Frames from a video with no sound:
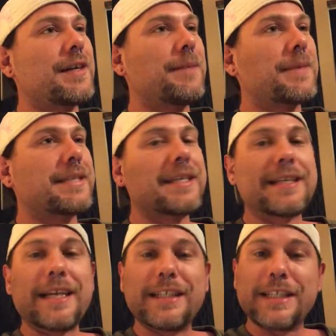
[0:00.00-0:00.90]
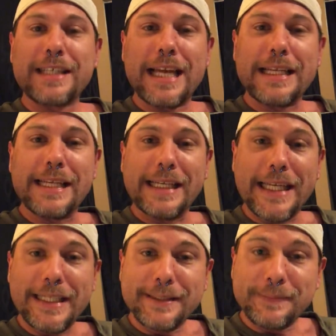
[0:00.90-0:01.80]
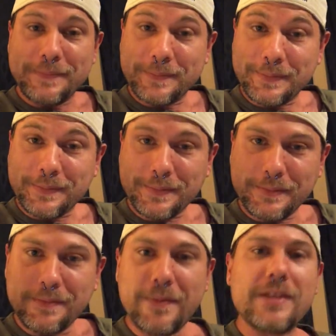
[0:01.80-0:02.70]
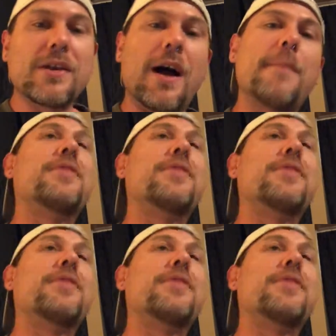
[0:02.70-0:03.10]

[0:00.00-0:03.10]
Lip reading: and my son had just gotten done eating. So I'm